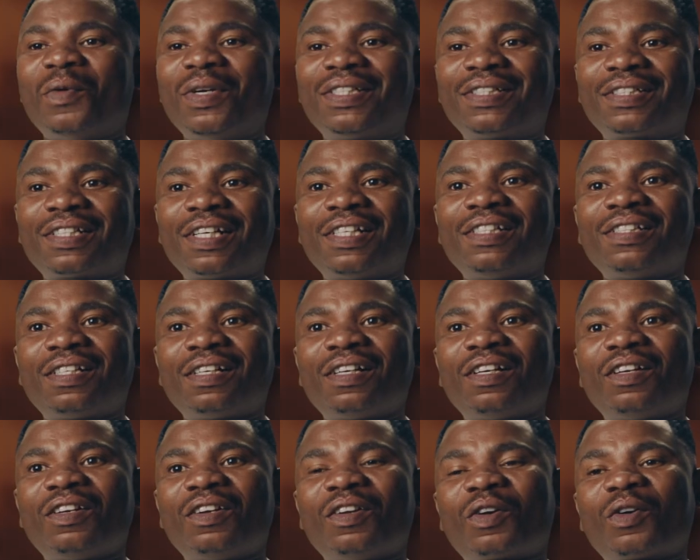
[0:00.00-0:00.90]
With
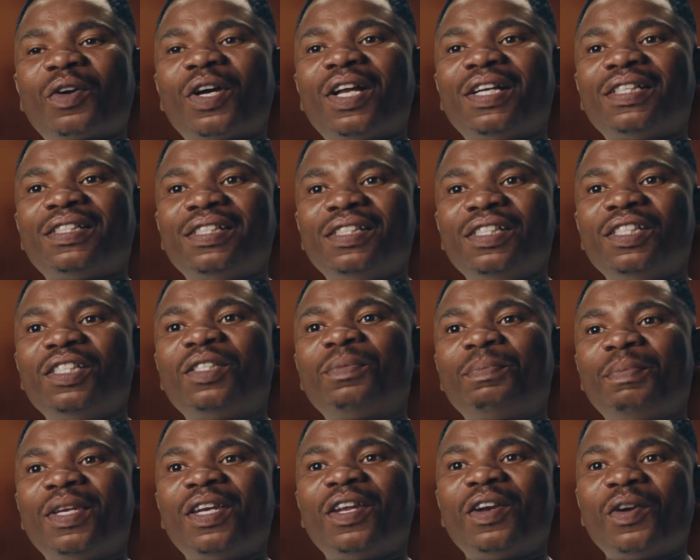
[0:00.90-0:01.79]
clientele royalty
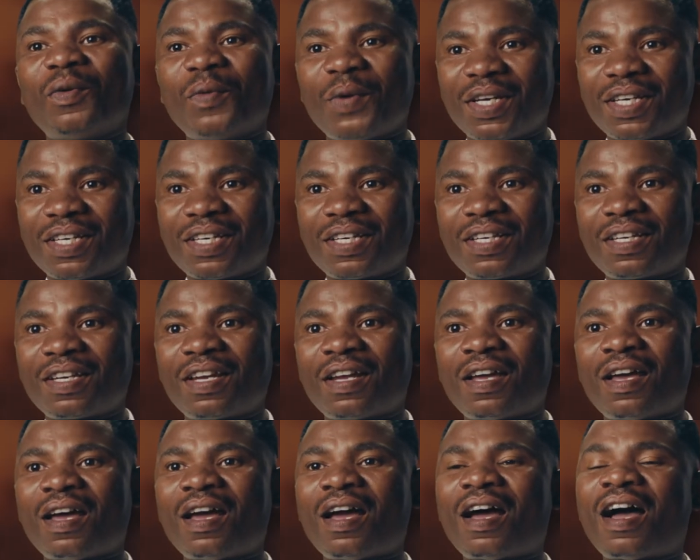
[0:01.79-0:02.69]
spin and
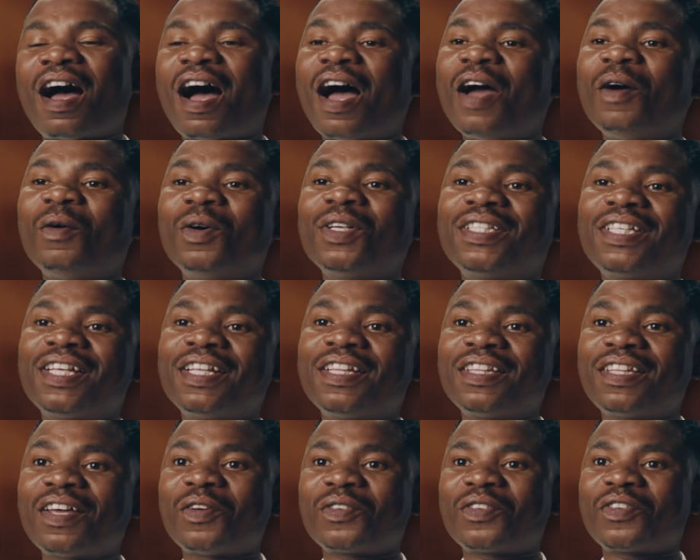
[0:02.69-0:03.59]
win, I won
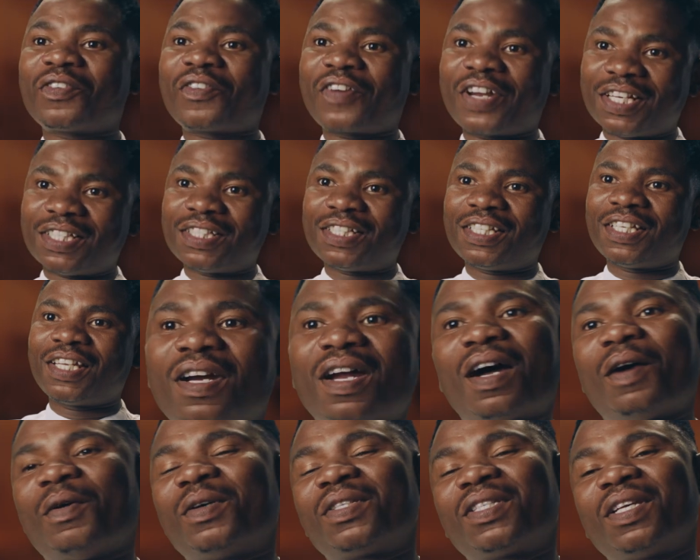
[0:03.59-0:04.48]
10,000 rand.
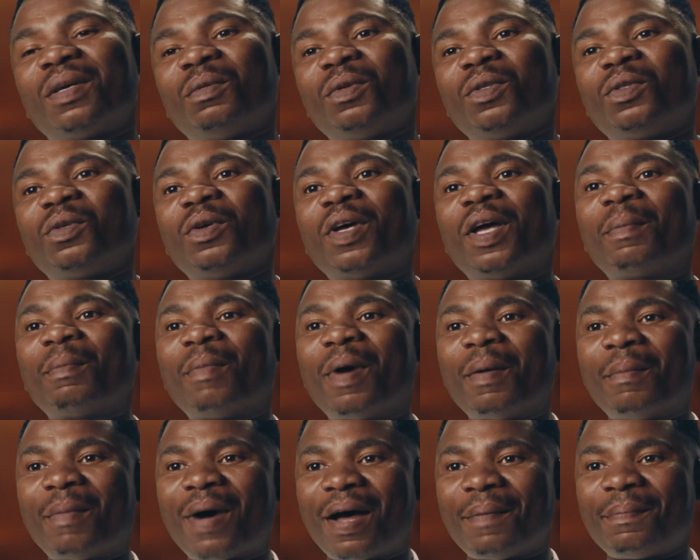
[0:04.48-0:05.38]
I was able to help my
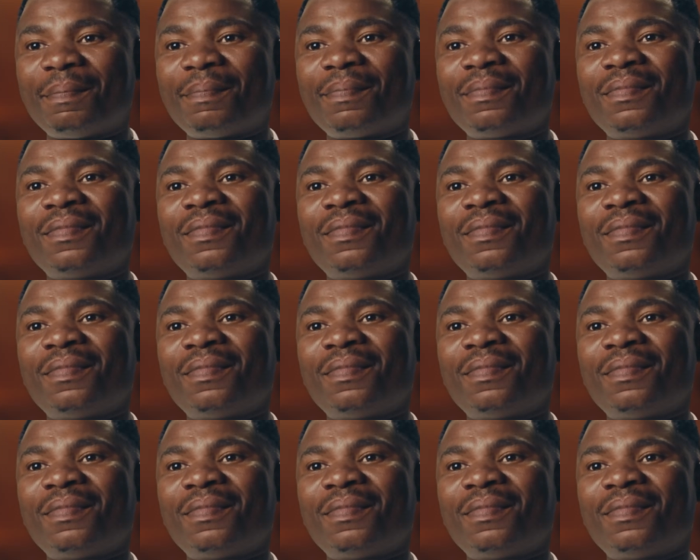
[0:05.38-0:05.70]
mom.